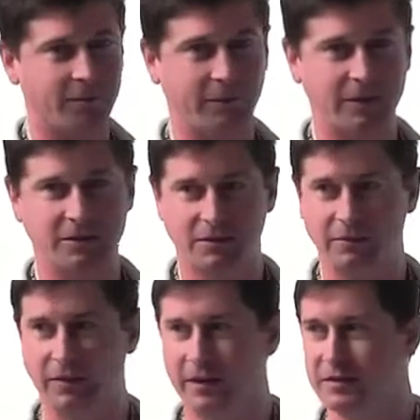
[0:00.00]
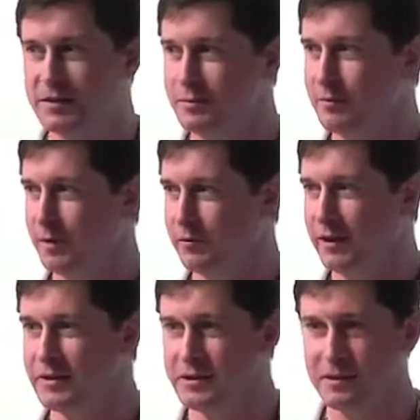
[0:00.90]
Face-to-face
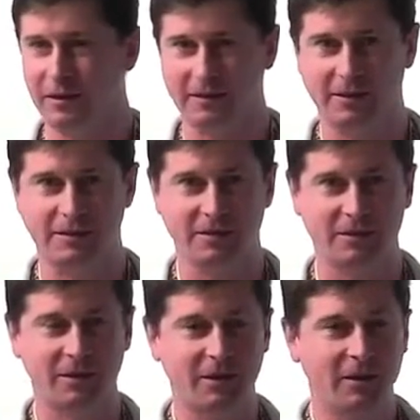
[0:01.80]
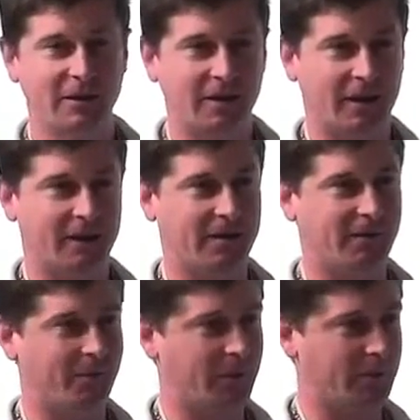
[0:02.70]
events like this are
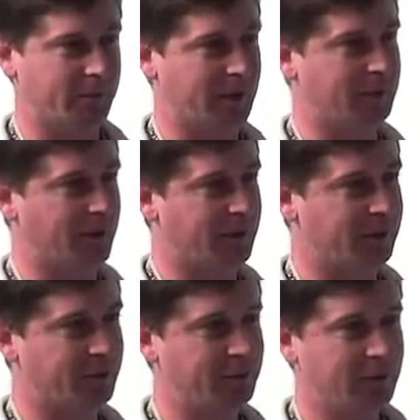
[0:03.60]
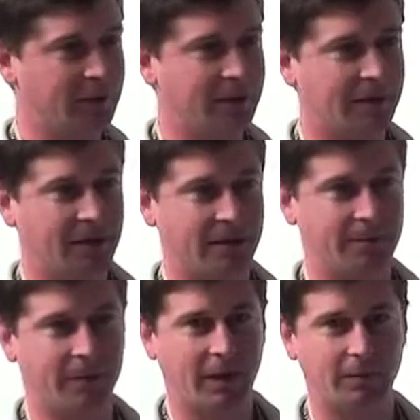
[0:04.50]
really wonderful.
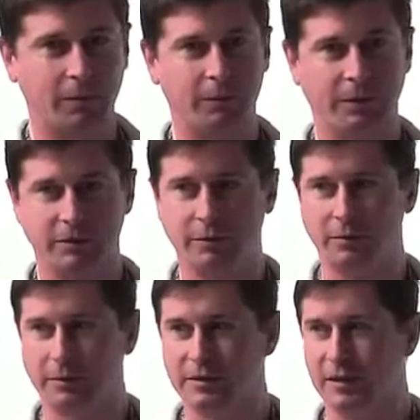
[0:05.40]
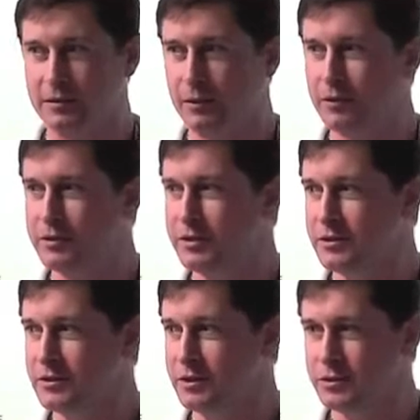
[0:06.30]
And what we're doing with technology
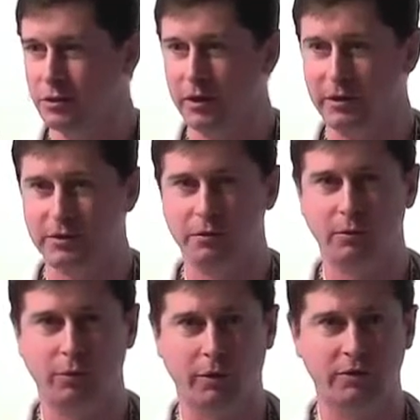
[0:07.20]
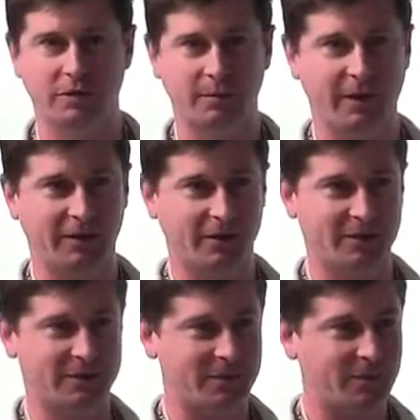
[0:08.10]
is just trying to approximate
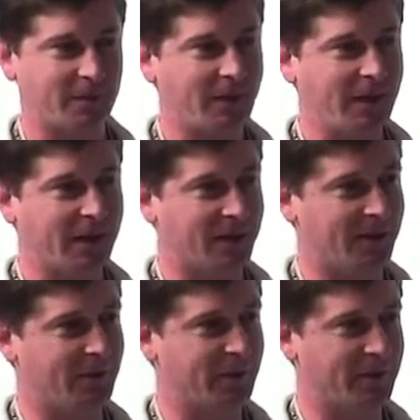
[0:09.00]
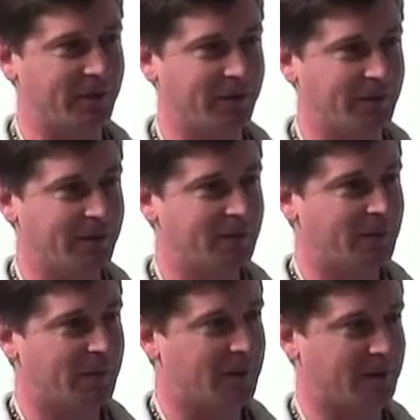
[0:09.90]
this.
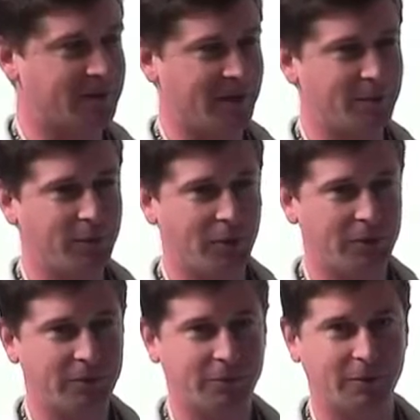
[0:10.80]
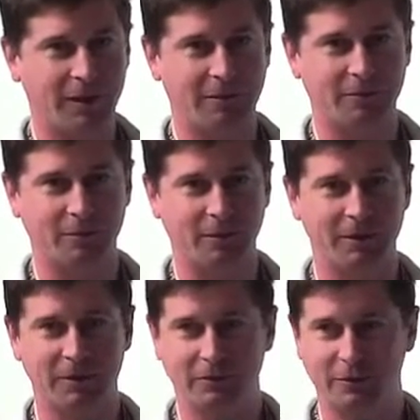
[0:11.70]
At DebConf, we have a
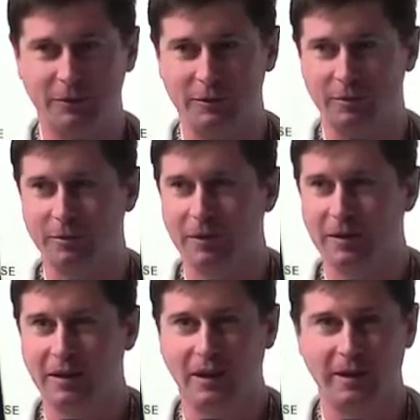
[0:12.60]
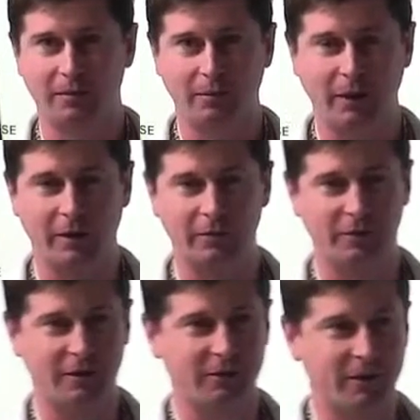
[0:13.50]
wonderful part
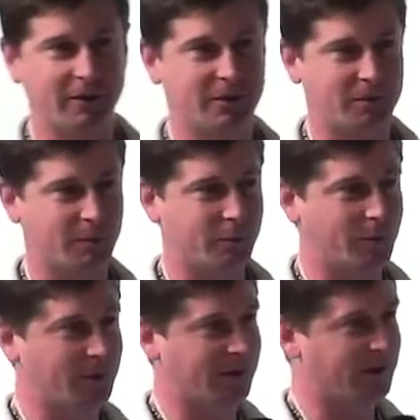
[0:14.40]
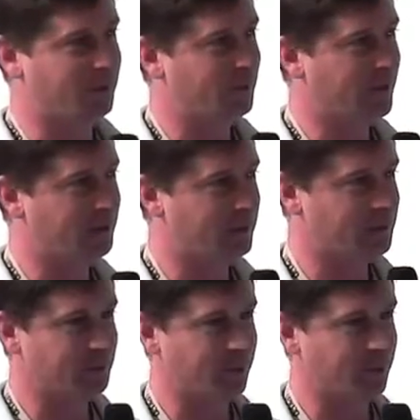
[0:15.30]
of the event that we'll probably never be able to